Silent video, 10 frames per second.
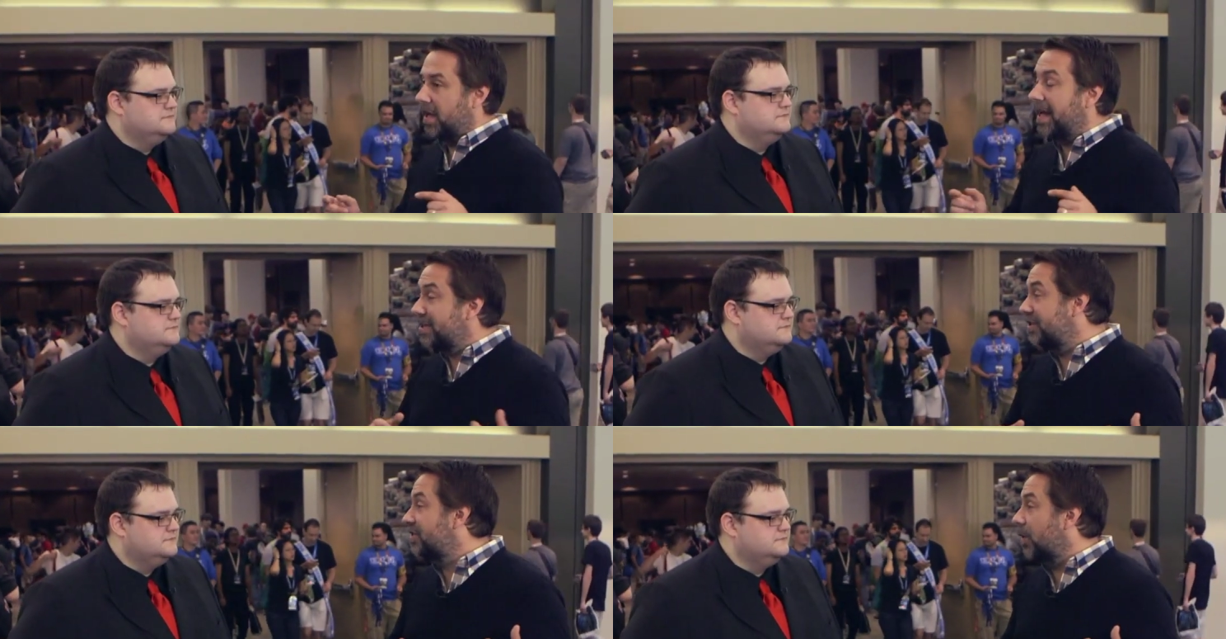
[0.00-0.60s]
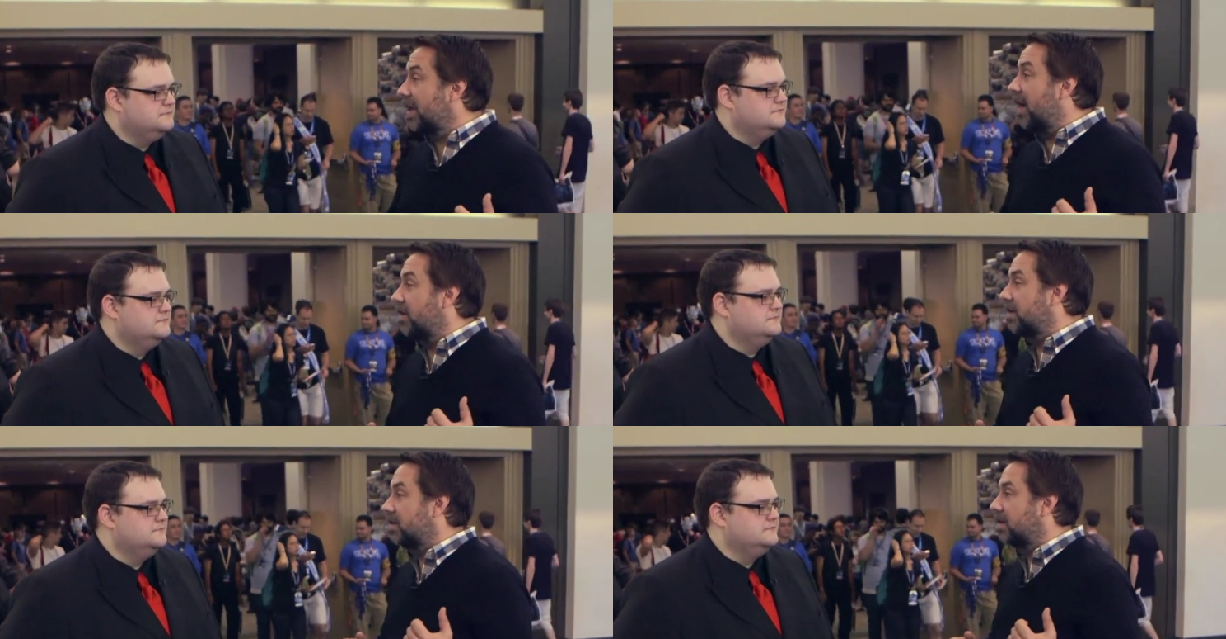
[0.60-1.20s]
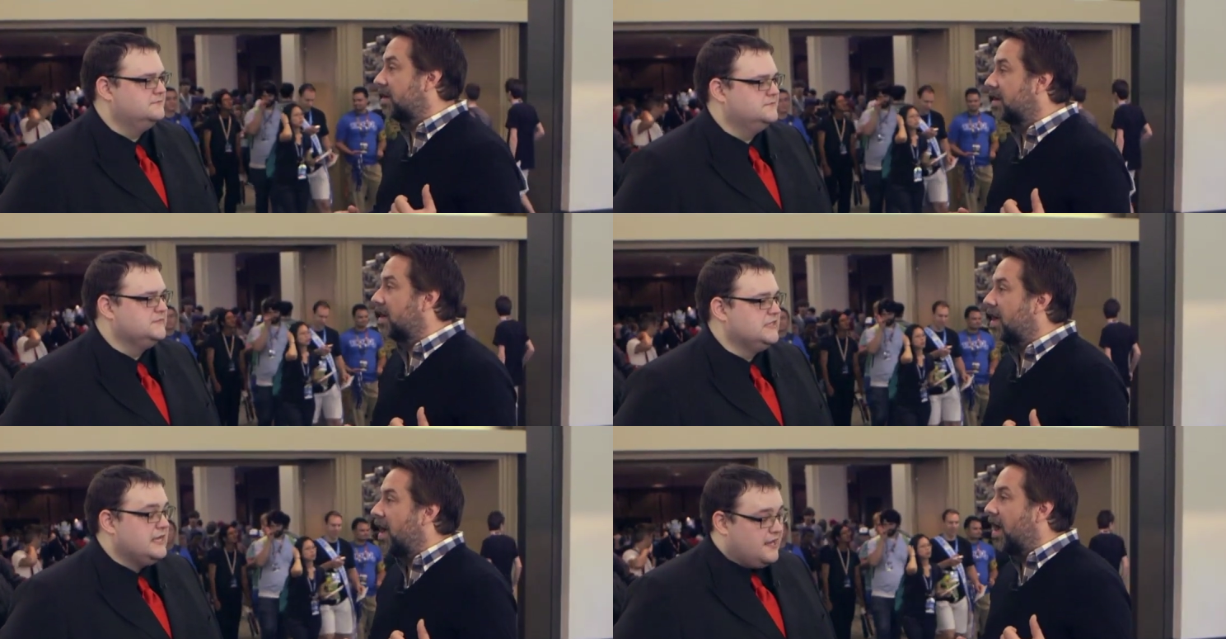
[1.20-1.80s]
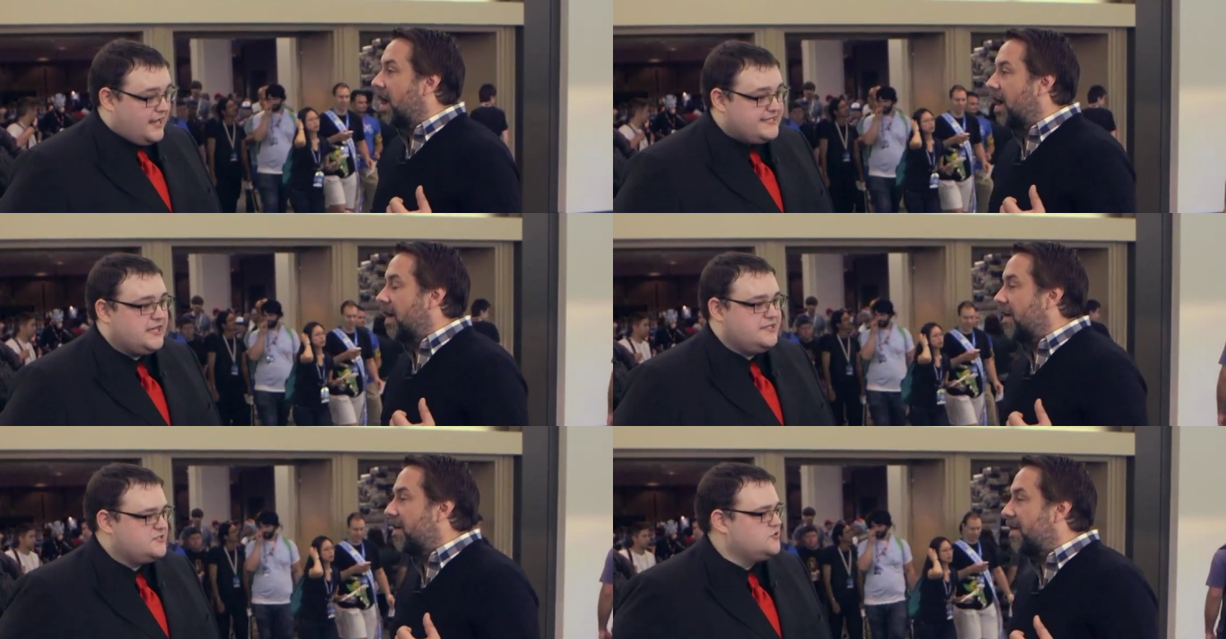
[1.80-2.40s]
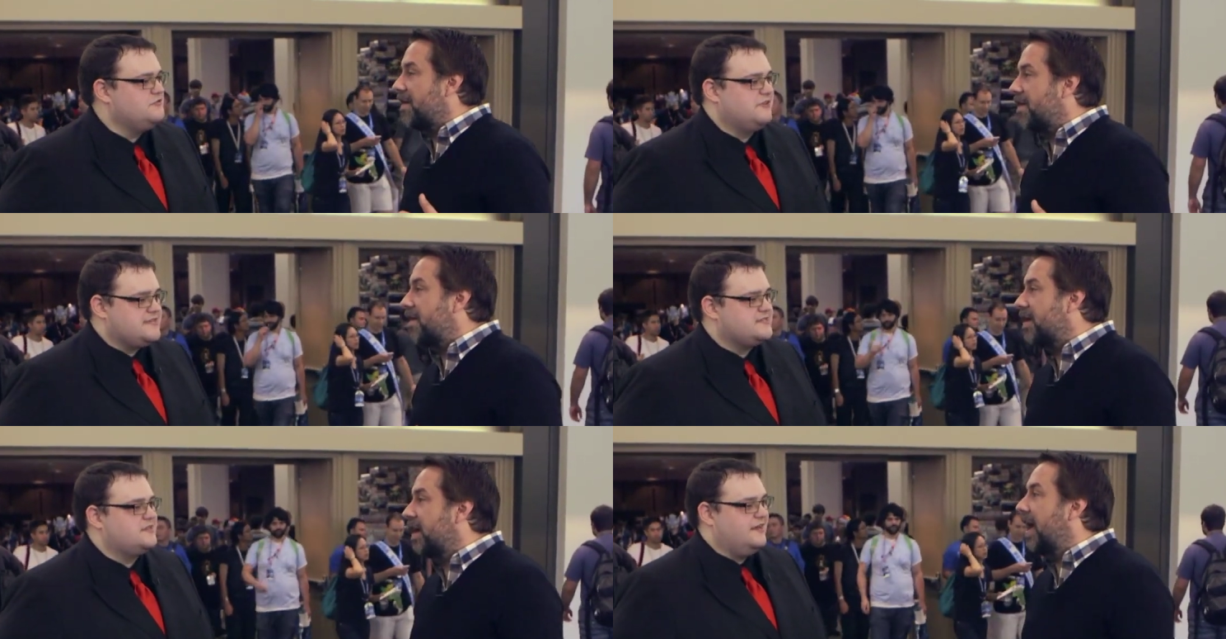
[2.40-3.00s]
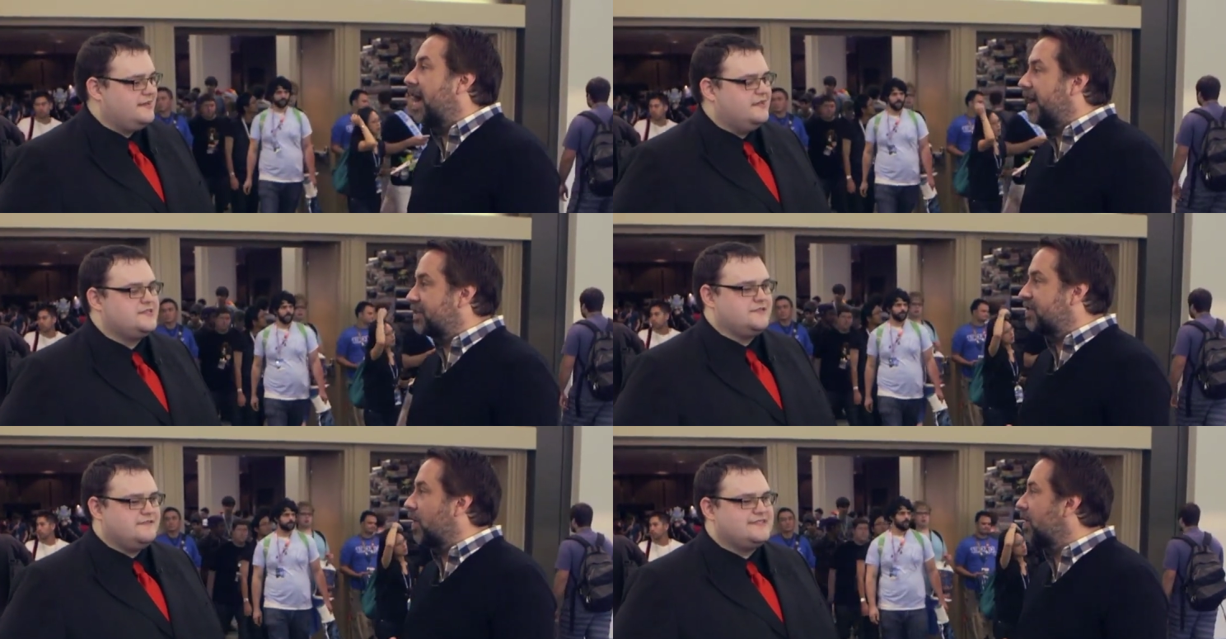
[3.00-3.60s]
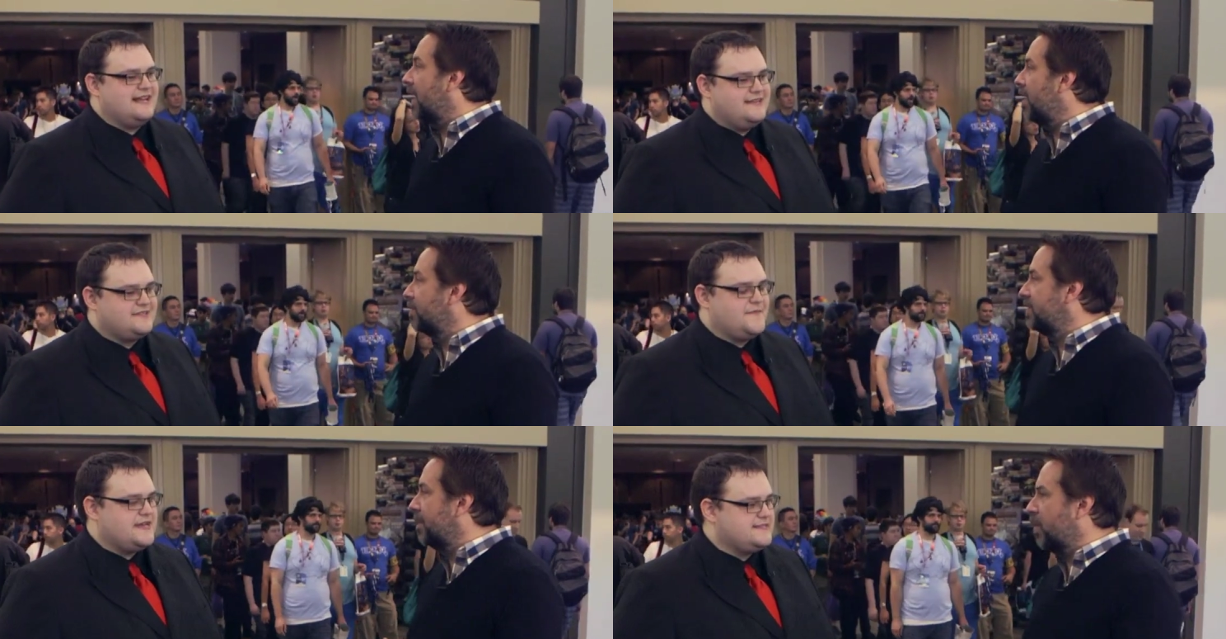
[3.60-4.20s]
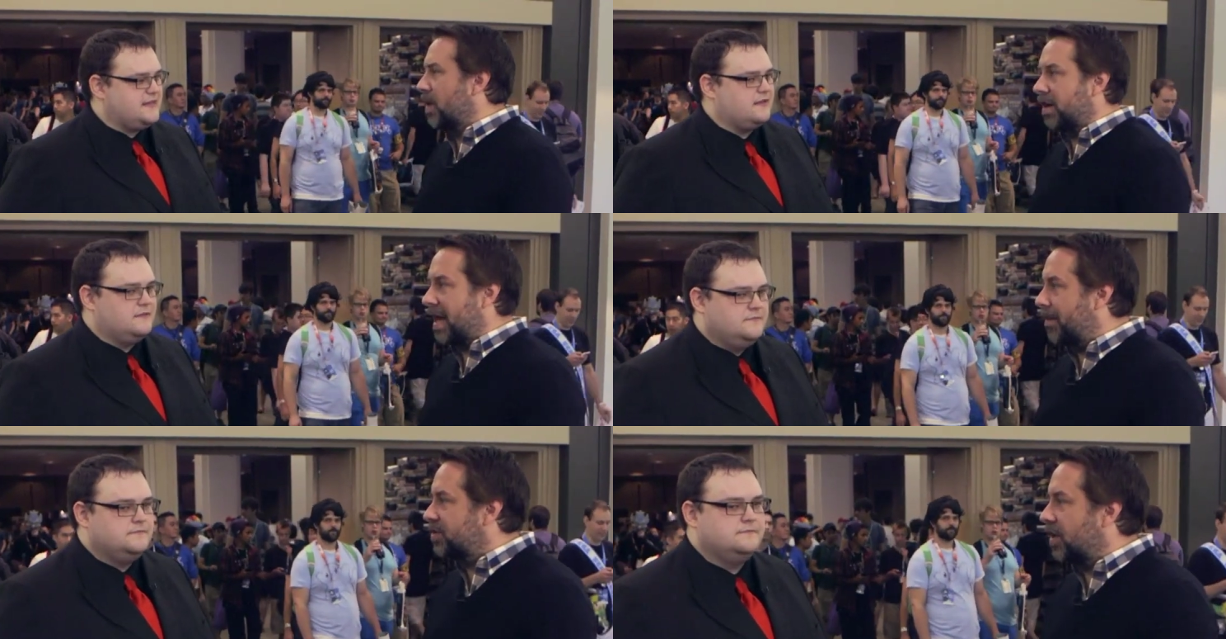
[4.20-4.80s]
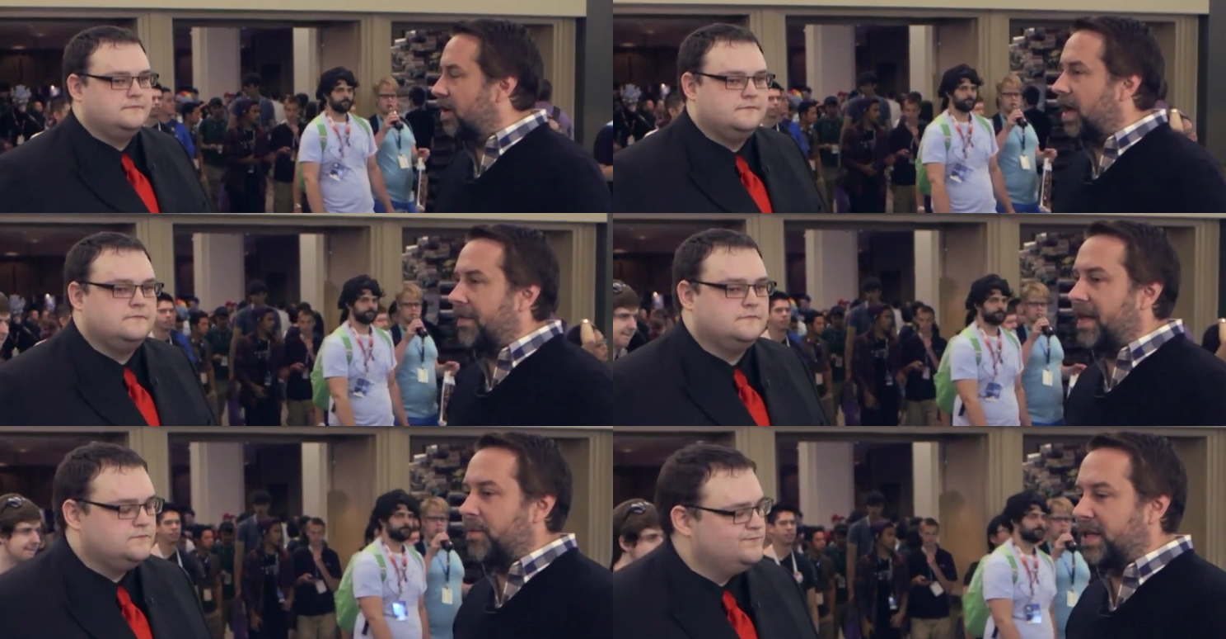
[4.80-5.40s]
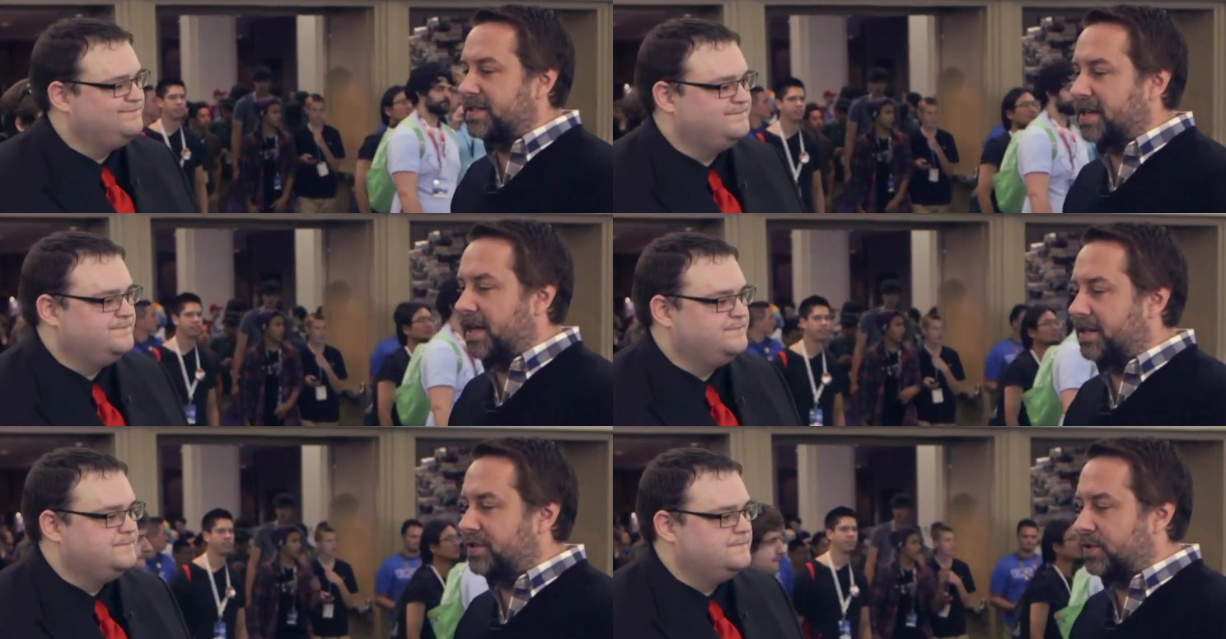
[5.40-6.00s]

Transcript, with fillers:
Speaker 1: it actually sold out.
Speaker 2: I'd heard stories. Yeah, heard it stories. sold out. It was amazing. number one on
Speaker 1: Amazon, and then we decided